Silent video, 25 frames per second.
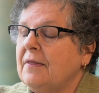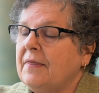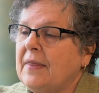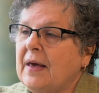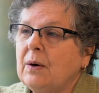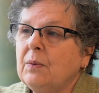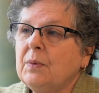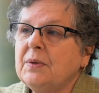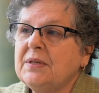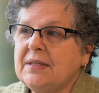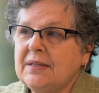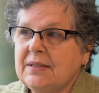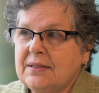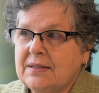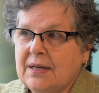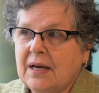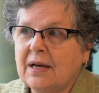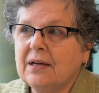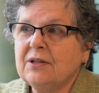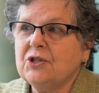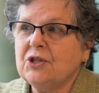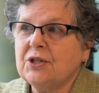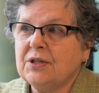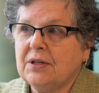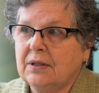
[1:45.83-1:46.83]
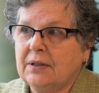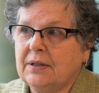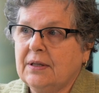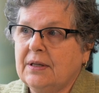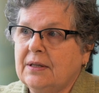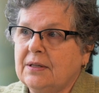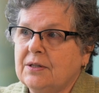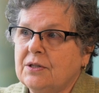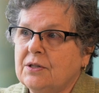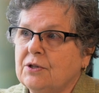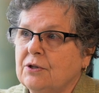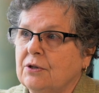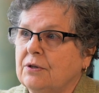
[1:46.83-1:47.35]
that was intentionally
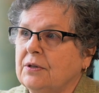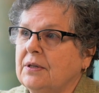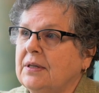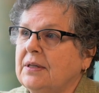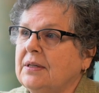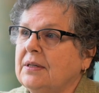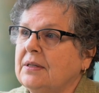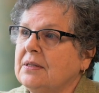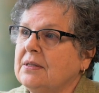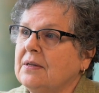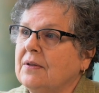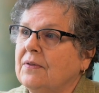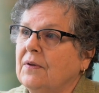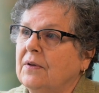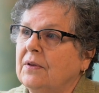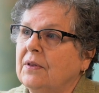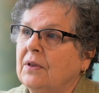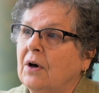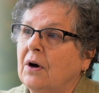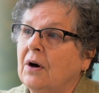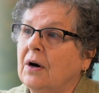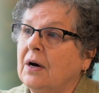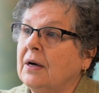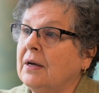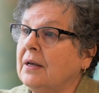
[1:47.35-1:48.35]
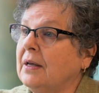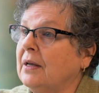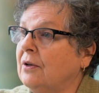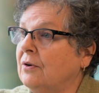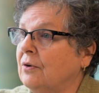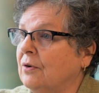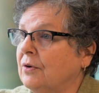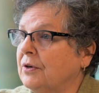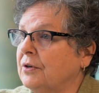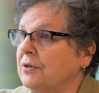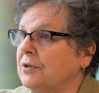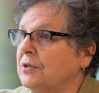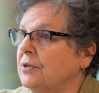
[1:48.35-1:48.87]
inserted into the law in
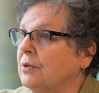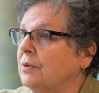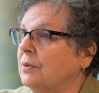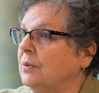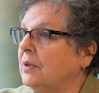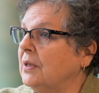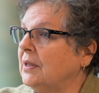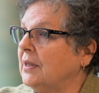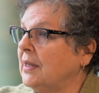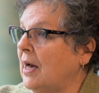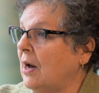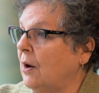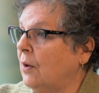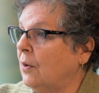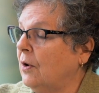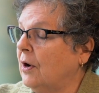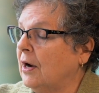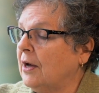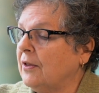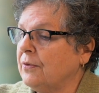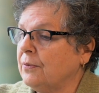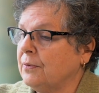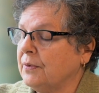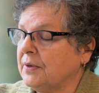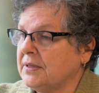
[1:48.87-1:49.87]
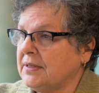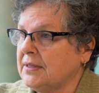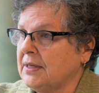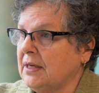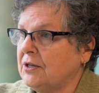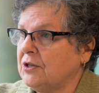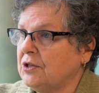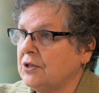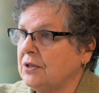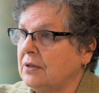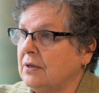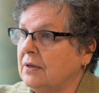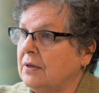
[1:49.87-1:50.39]
order to allow
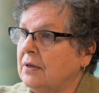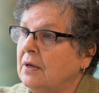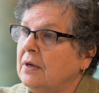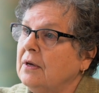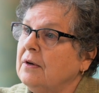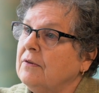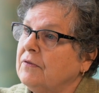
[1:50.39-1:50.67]
authorization